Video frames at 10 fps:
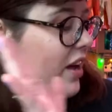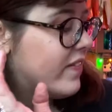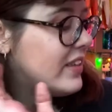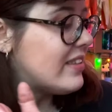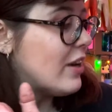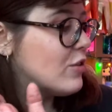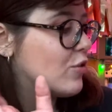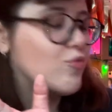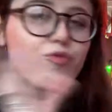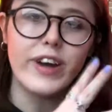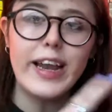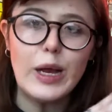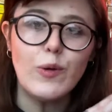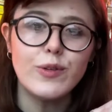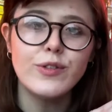This sounds really
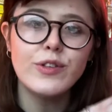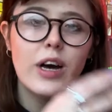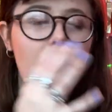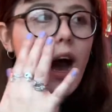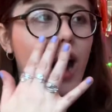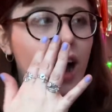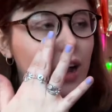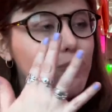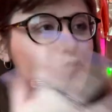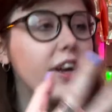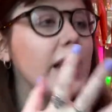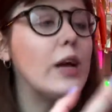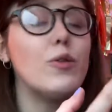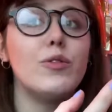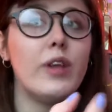cool. Really
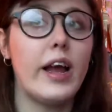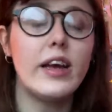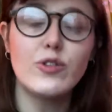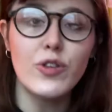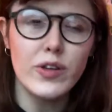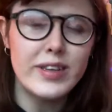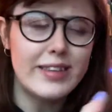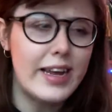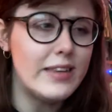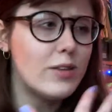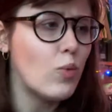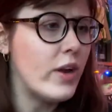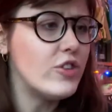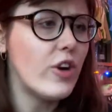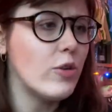cool. Like, I saw it on this list,
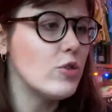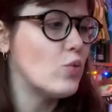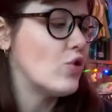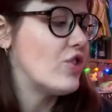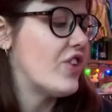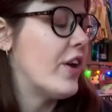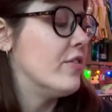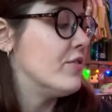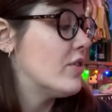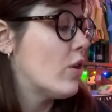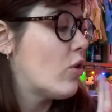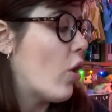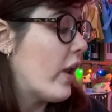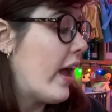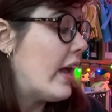went straight onto Waterstones,
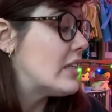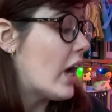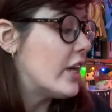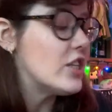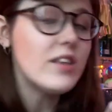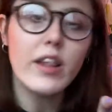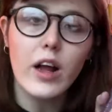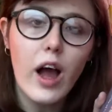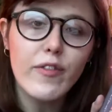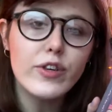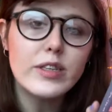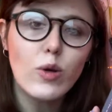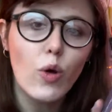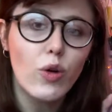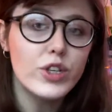got it. The cover is
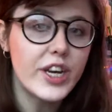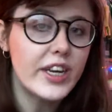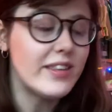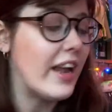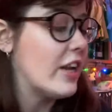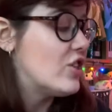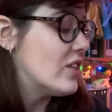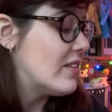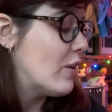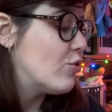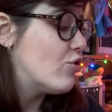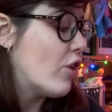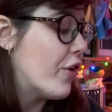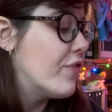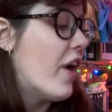gorgeous and it just sounds
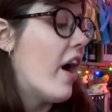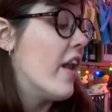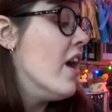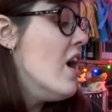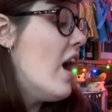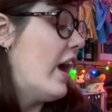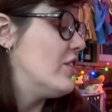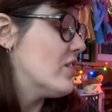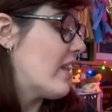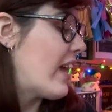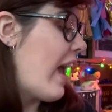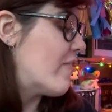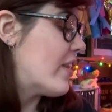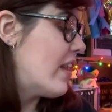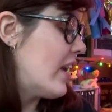so fun and just like
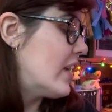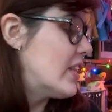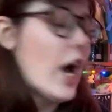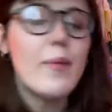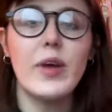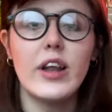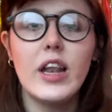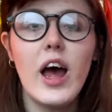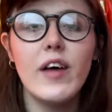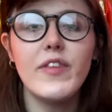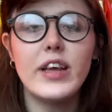everything that I'm gonna love. It's